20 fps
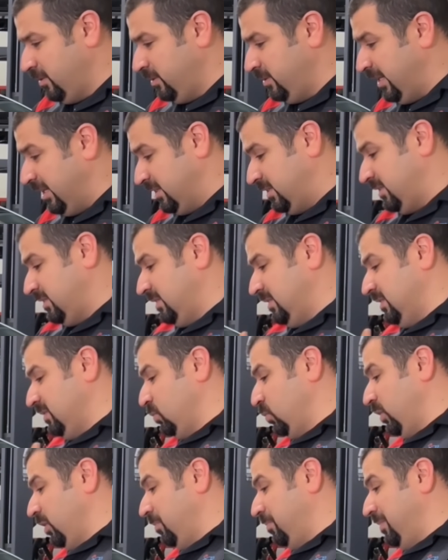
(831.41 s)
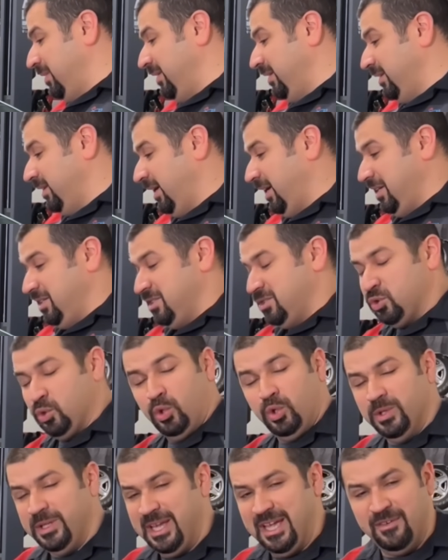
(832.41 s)
Yes, would it be nice to
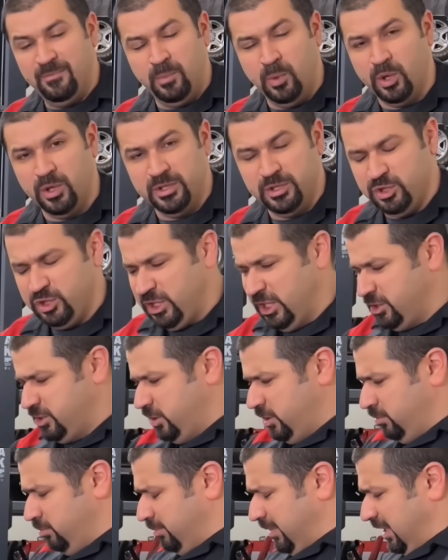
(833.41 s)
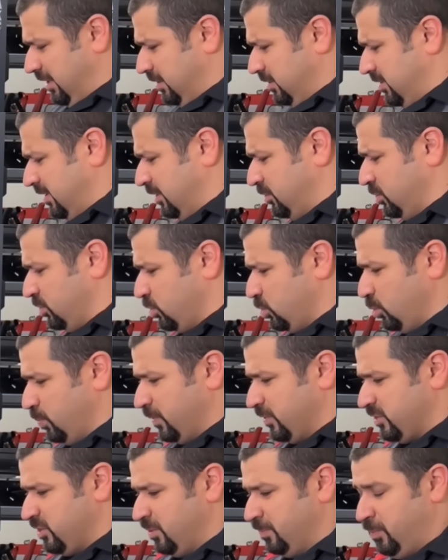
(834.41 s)
only have port injection and make this engine
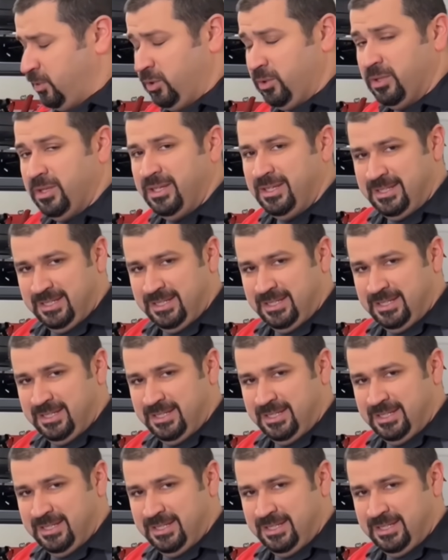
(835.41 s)
super simple?